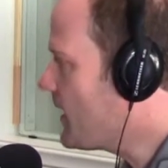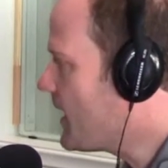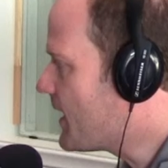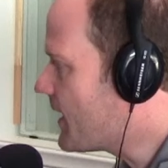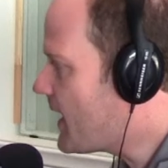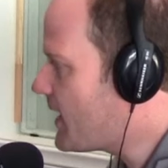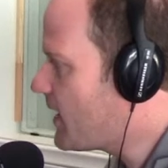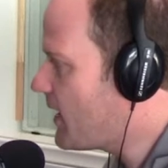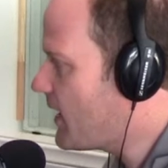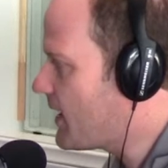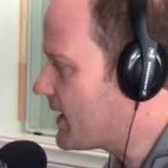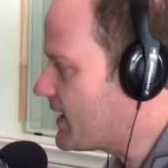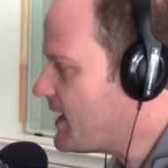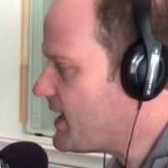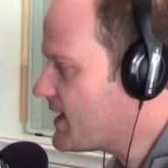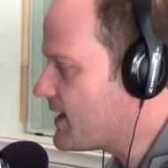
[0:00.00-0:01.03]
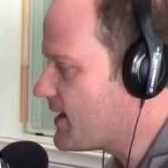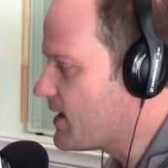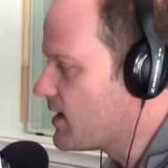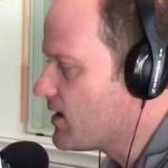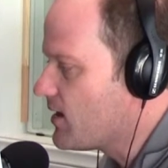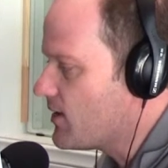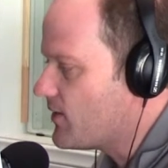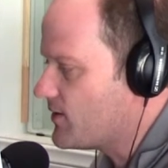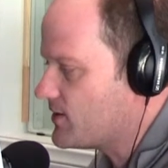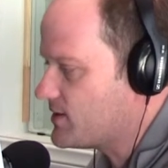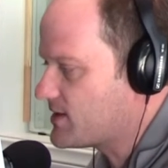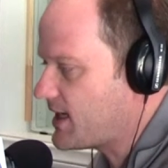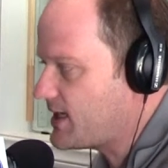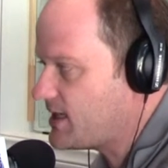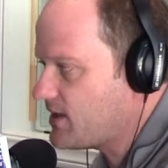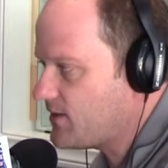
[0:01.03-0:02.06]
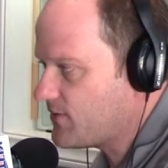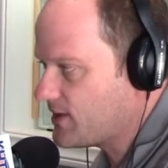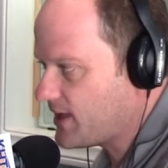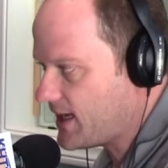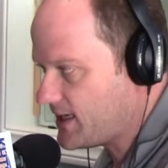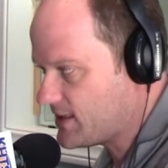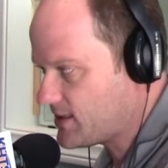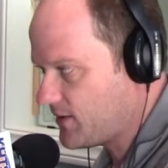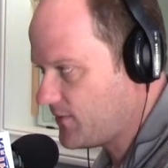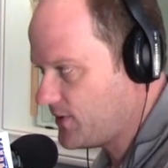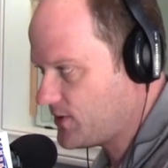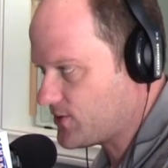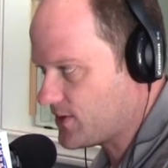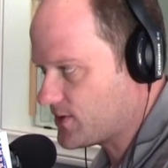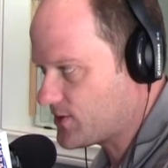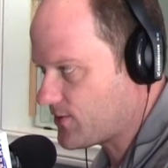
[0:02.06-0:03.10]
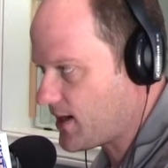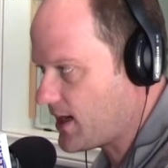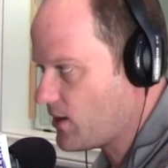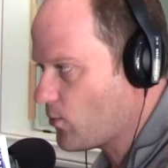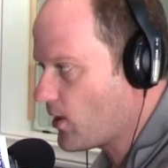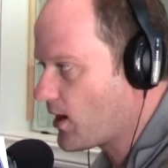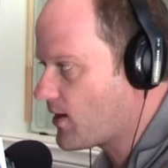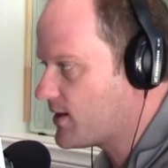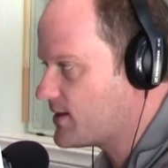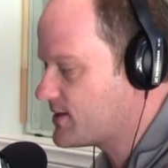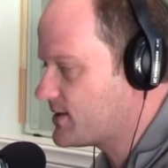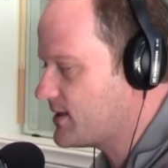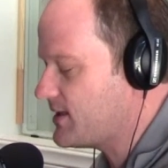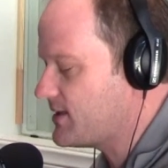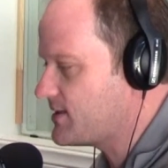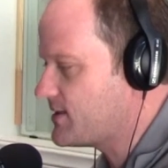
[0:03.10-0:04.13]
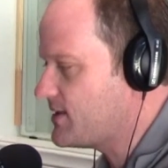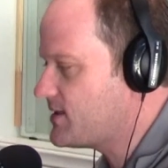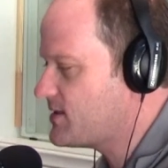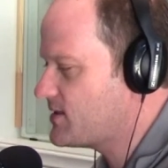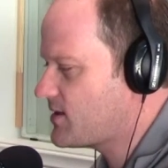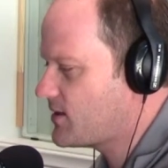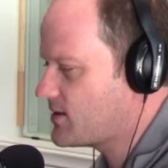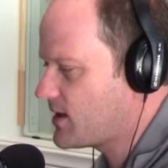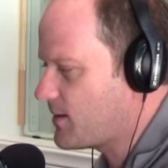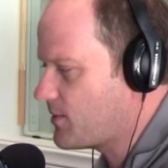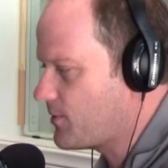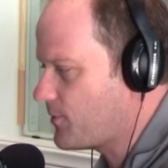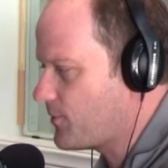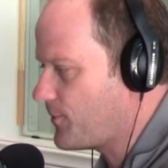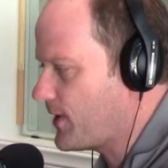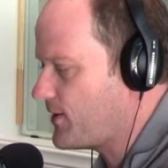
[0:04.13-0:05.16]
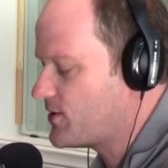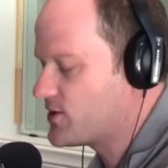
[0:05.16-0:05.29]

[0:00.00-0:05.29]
And, and and again, th- this idea of enlightened self-interest, right? Whereas yeah. is this is starts to come into play.